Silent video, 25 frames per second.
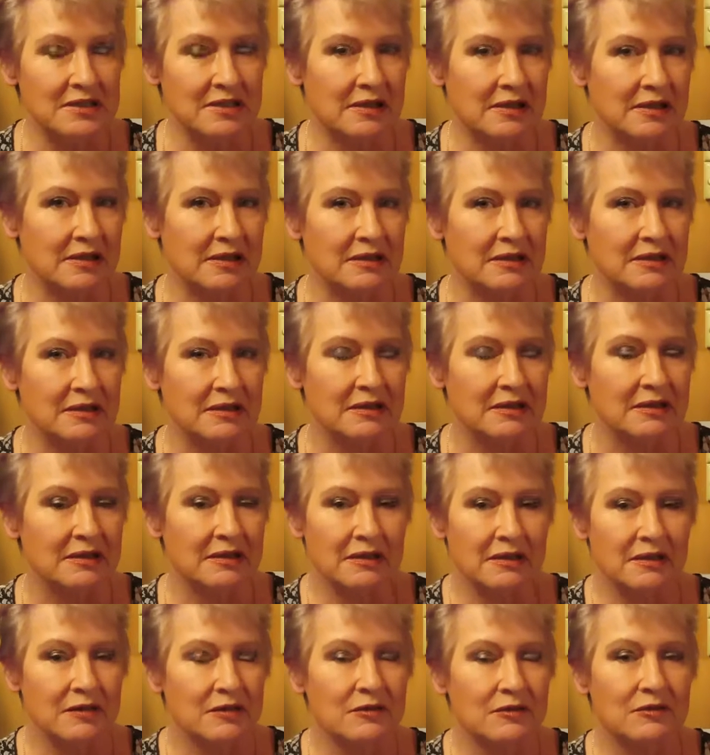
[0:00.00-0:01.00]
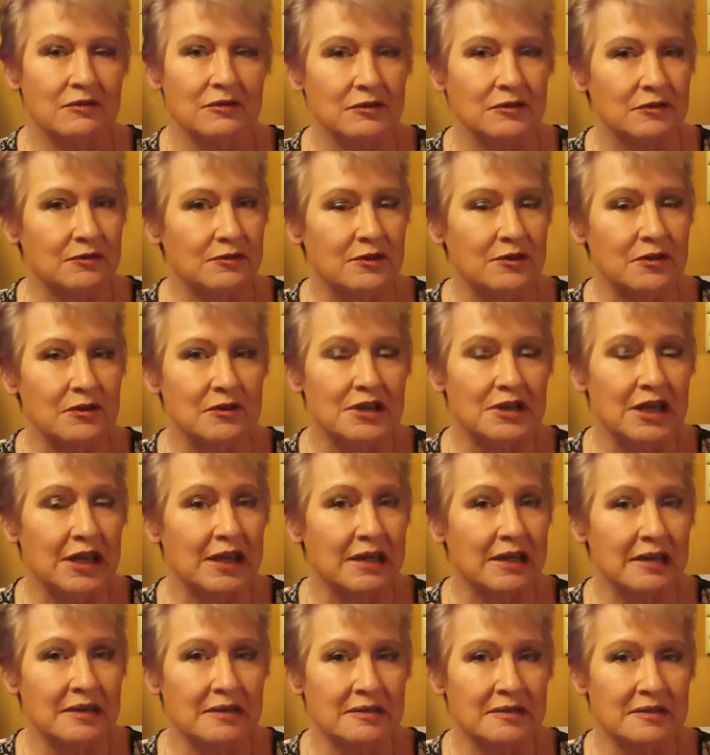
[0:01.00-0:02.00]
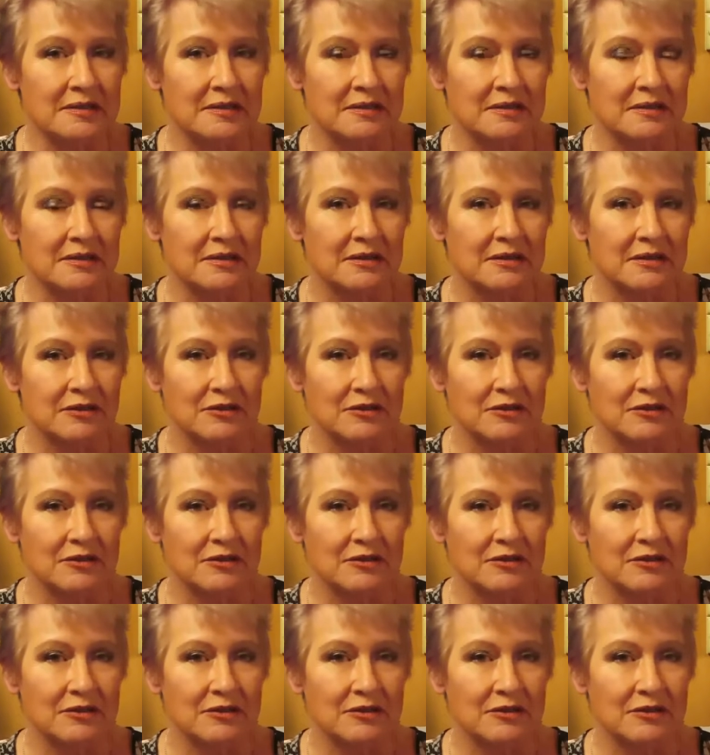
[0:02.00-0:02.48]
day for a few days,